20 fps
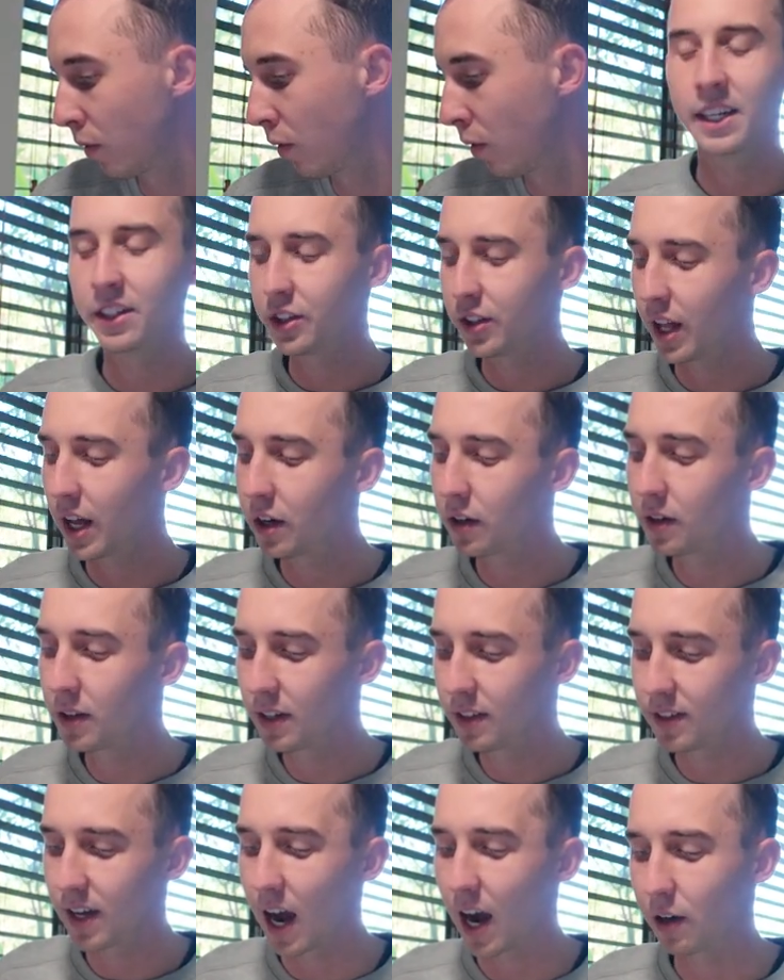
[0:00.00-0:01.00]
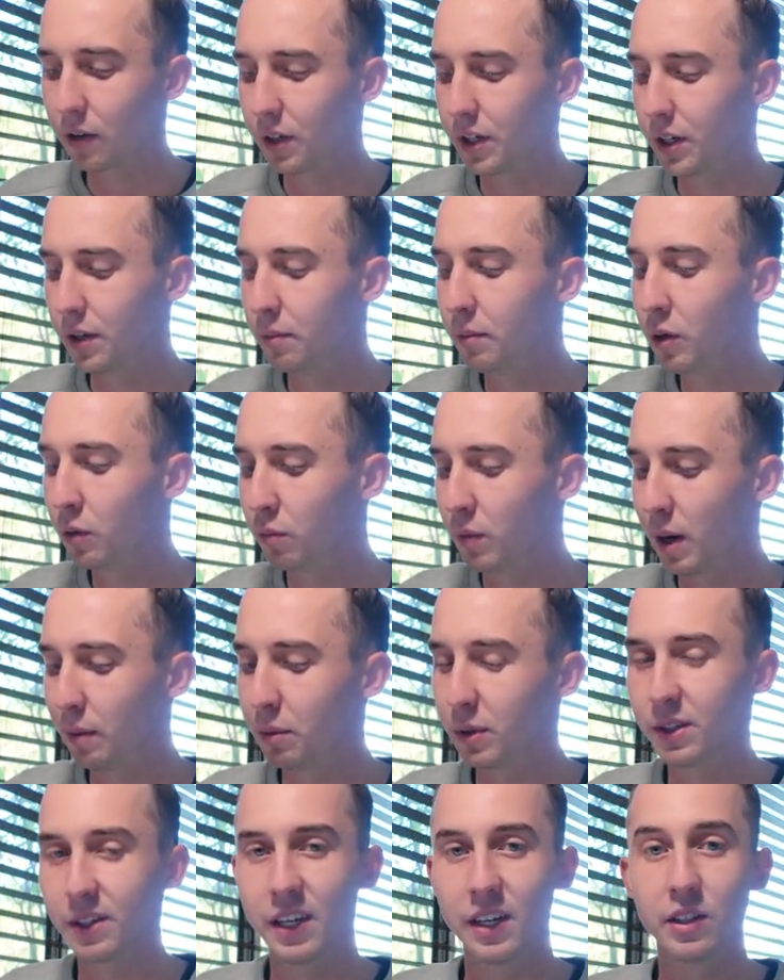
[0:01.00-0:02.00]
Each letter in this acronym
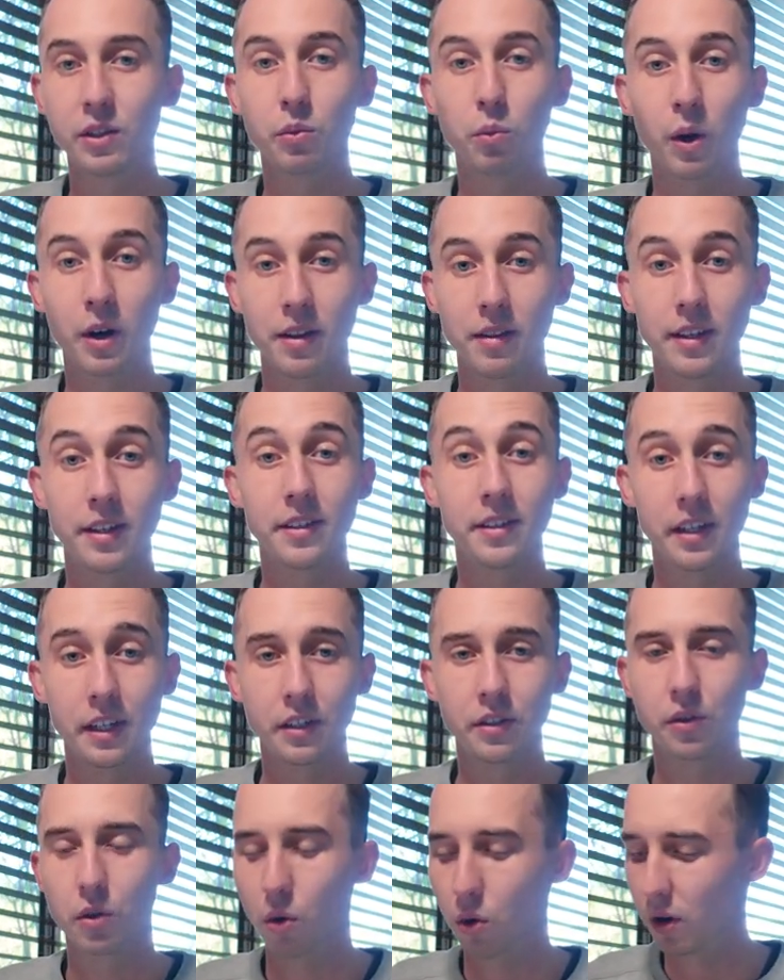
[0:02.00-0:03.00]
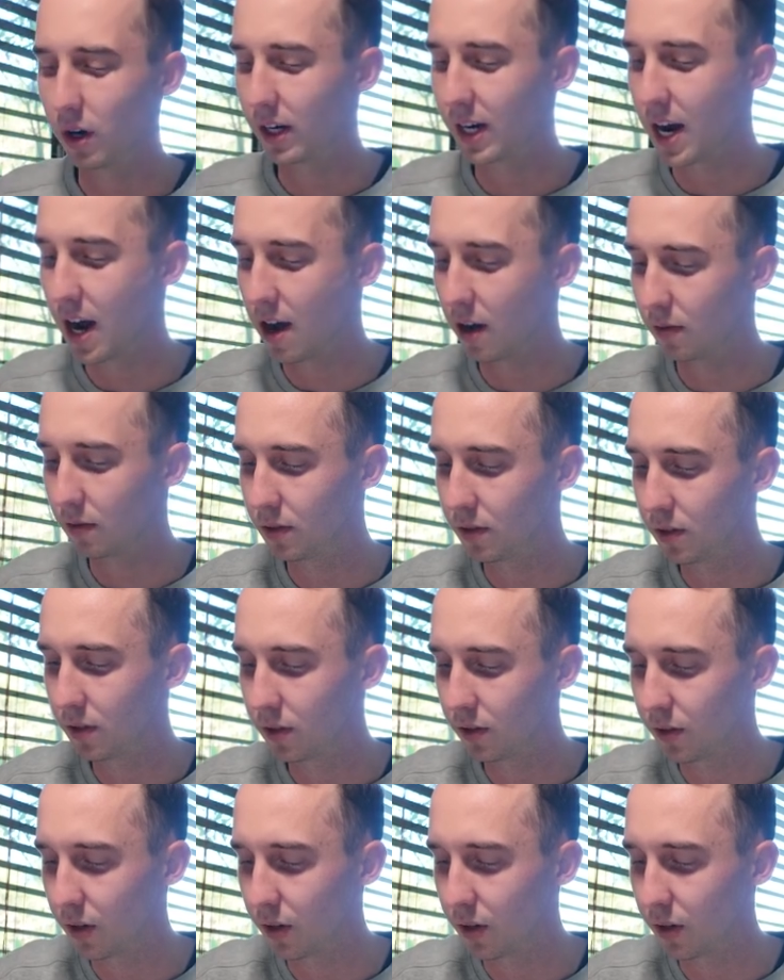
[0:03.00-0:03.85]
represents one of the 6 core accounts.